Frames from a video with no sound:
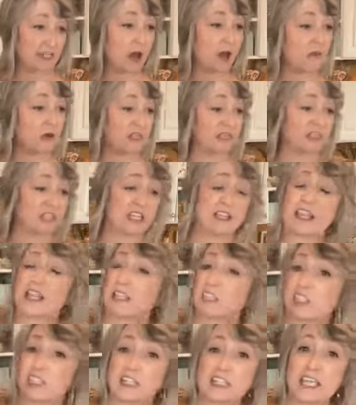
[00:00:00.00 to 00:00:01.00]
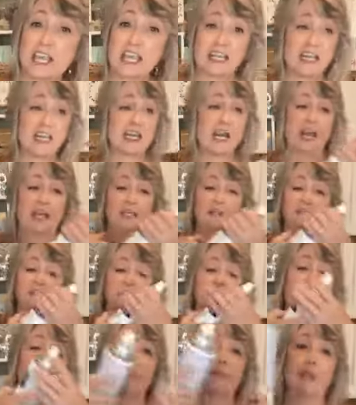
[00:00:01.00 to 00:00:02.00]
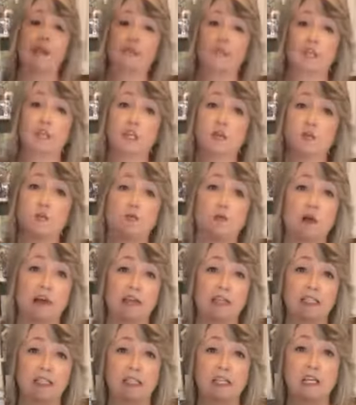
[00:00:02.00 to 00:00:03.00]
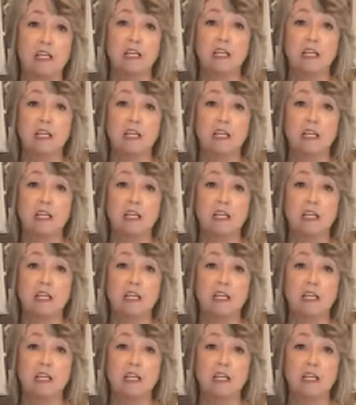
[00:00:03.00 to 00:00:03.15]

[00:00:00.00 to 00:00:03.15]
Oh, and then just any kind of spray paint that you want